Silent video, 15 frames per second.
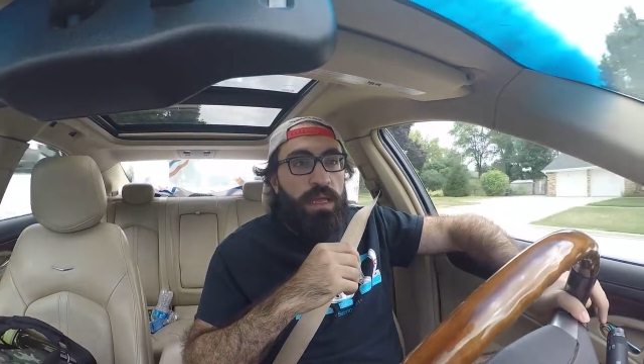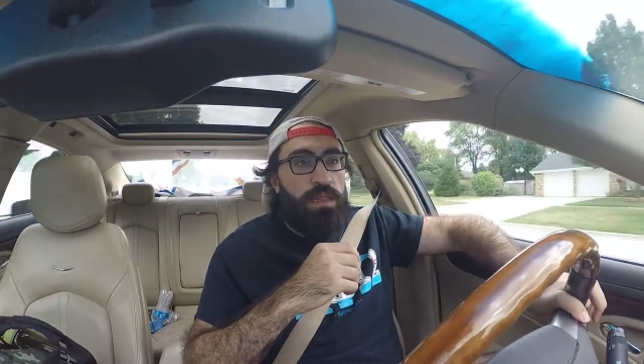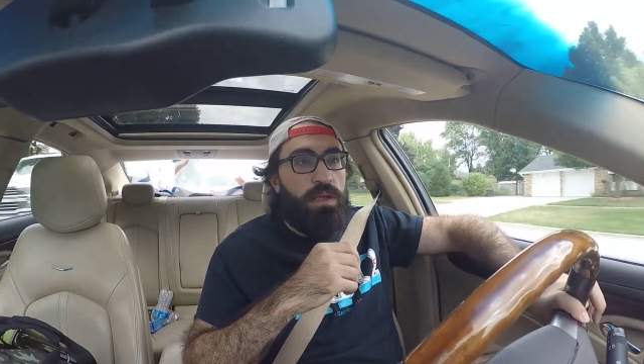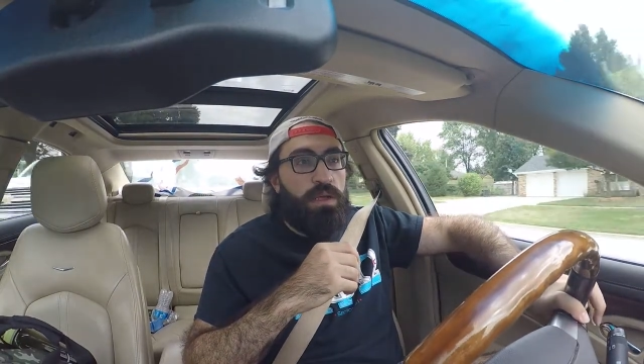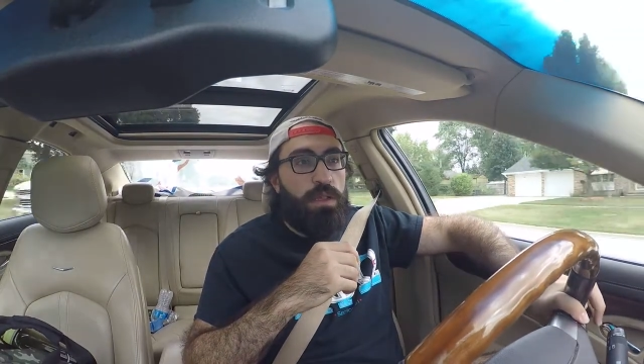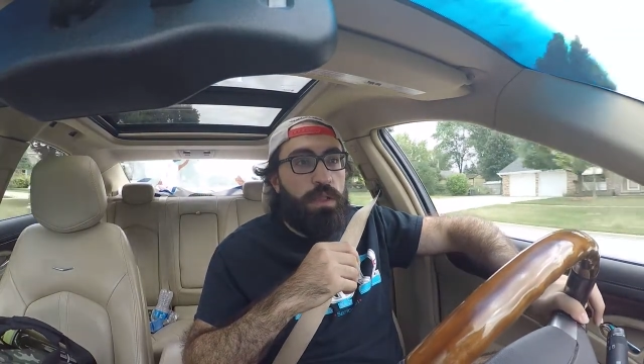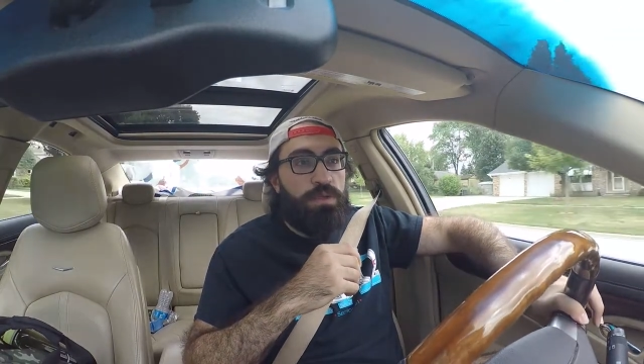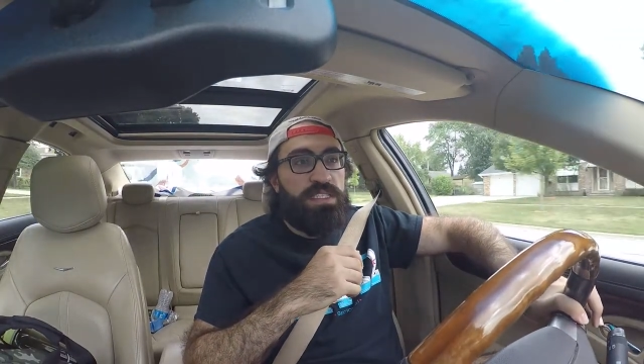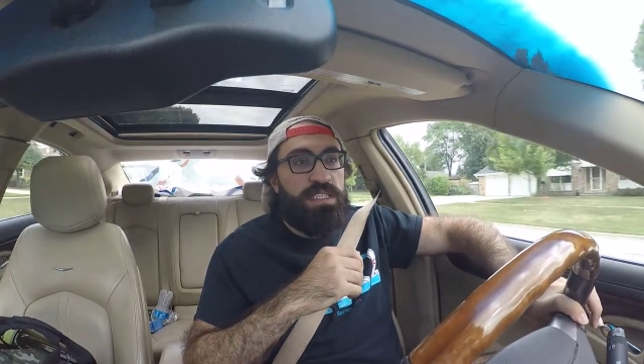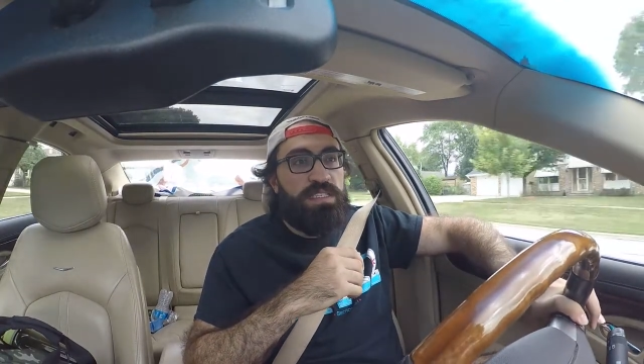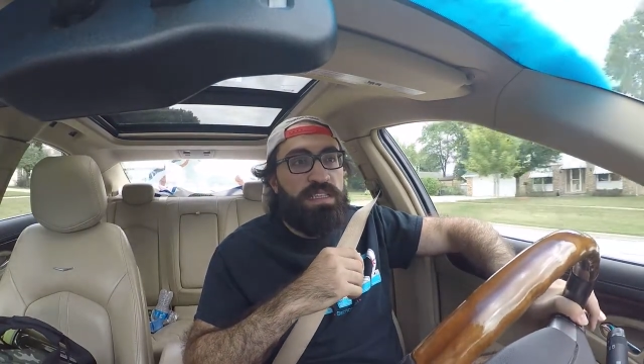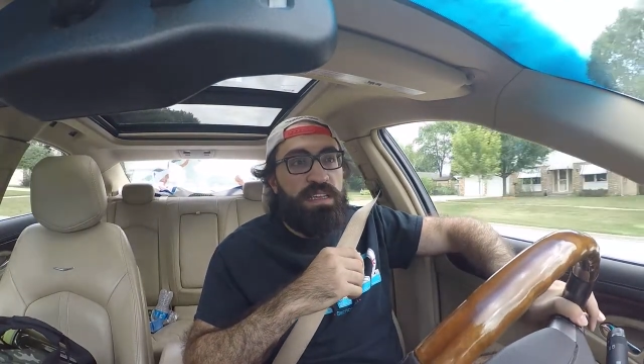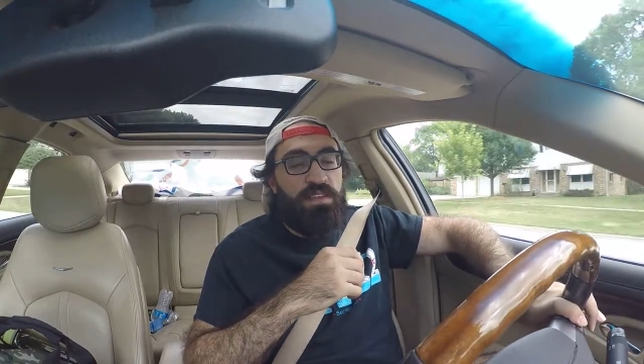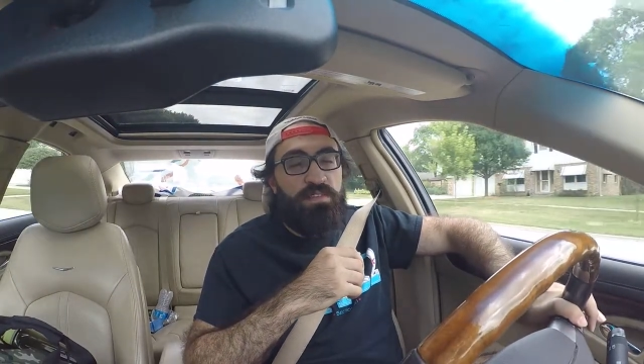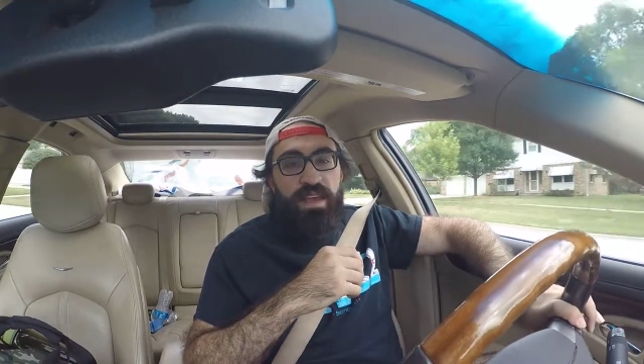the
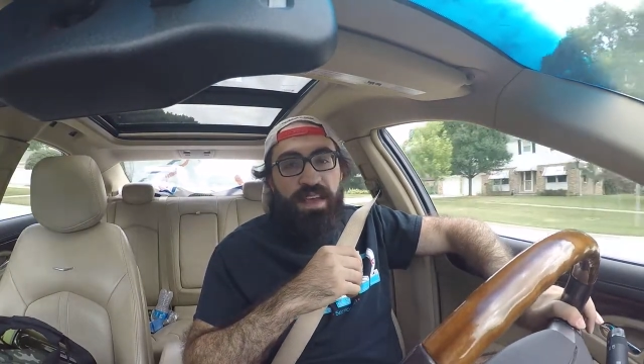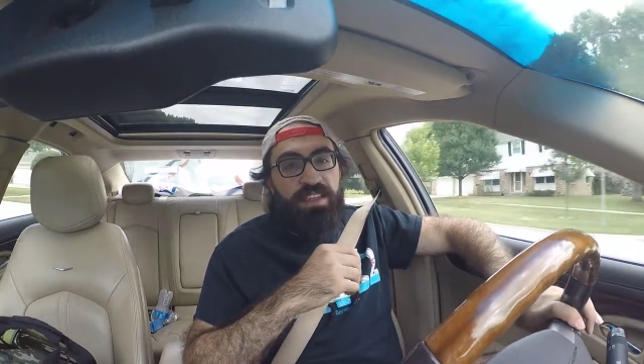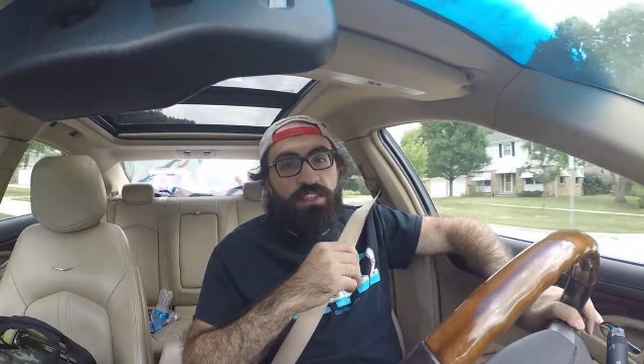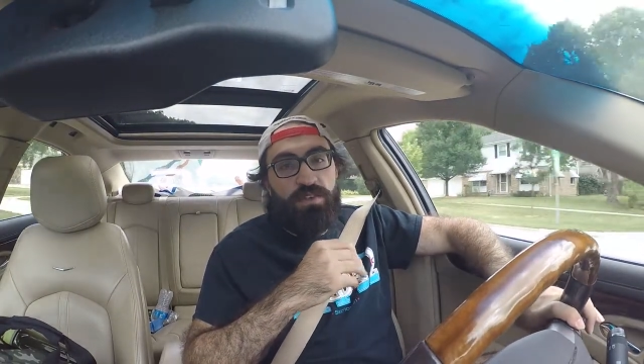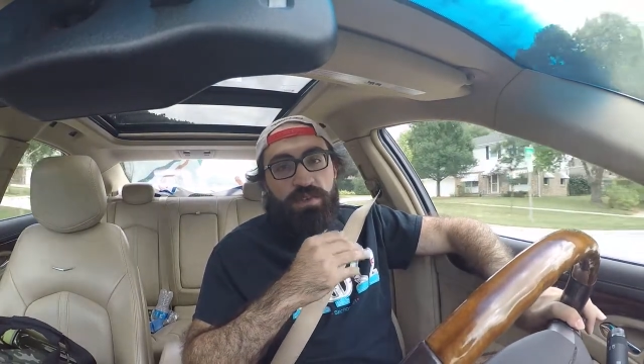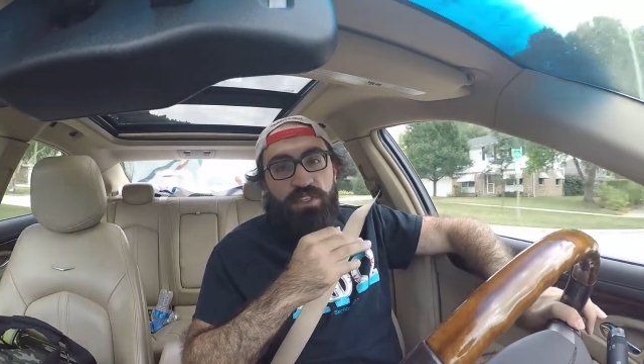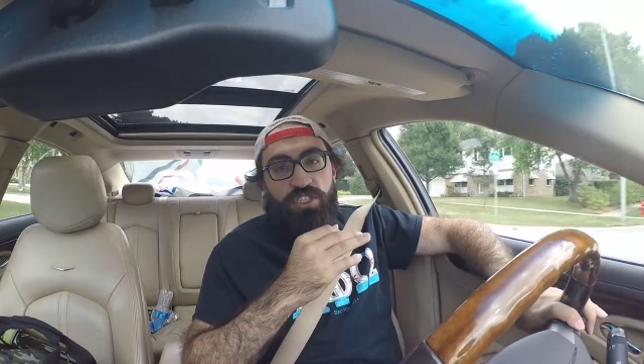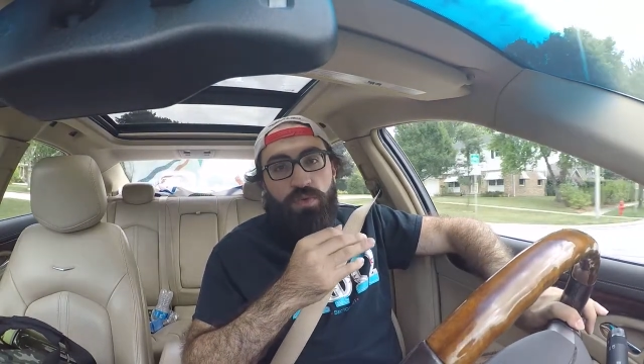closest thing I've had to a